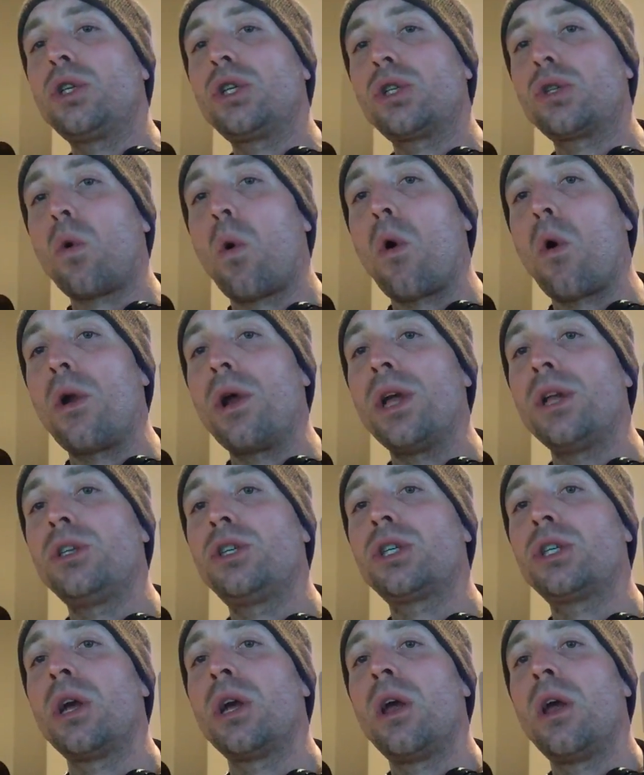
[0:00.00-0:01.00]

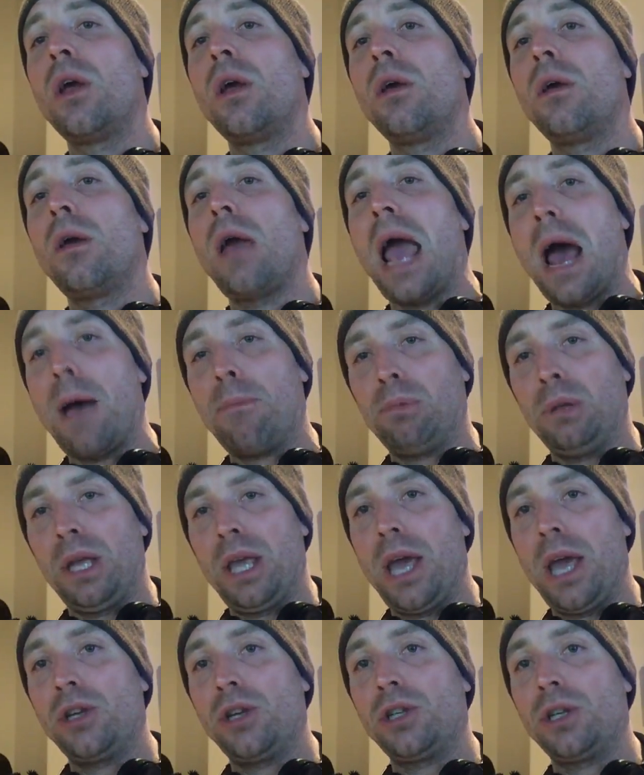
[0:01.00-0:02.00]
storage
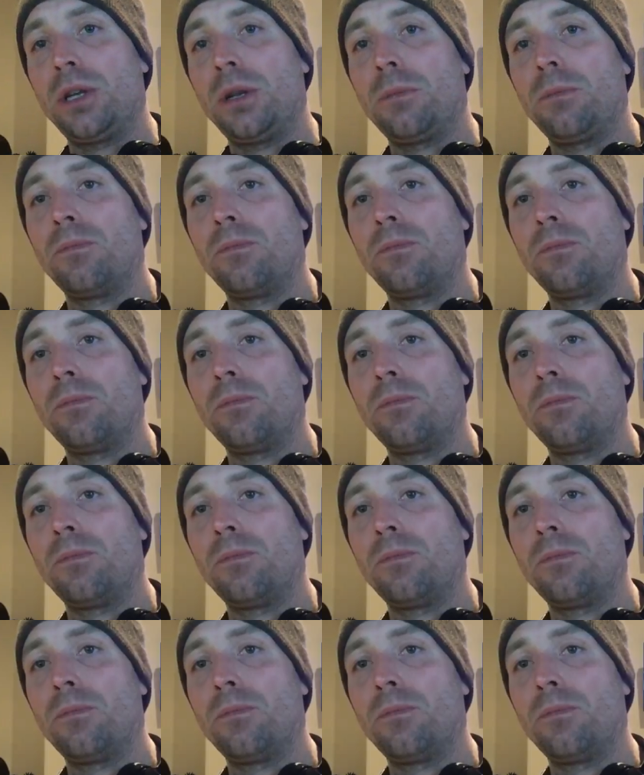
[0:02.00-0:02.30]
application.